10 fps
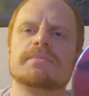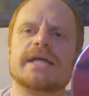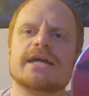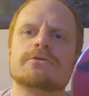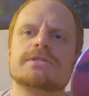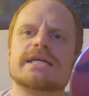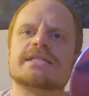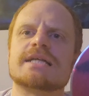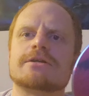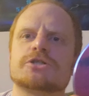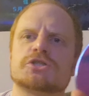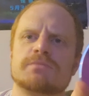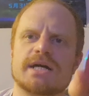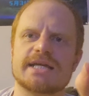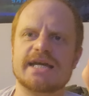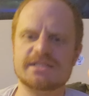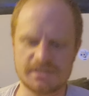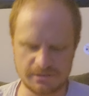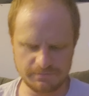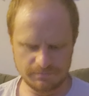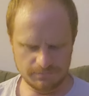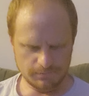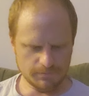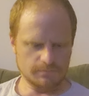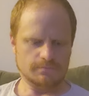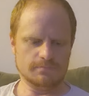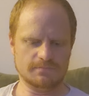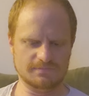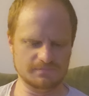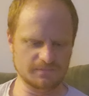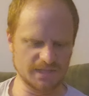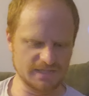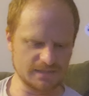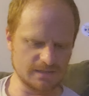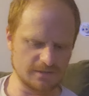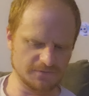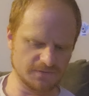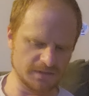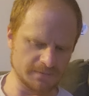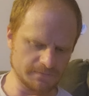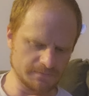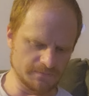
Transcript: black who takes down a schmuck S. That's kind of funny.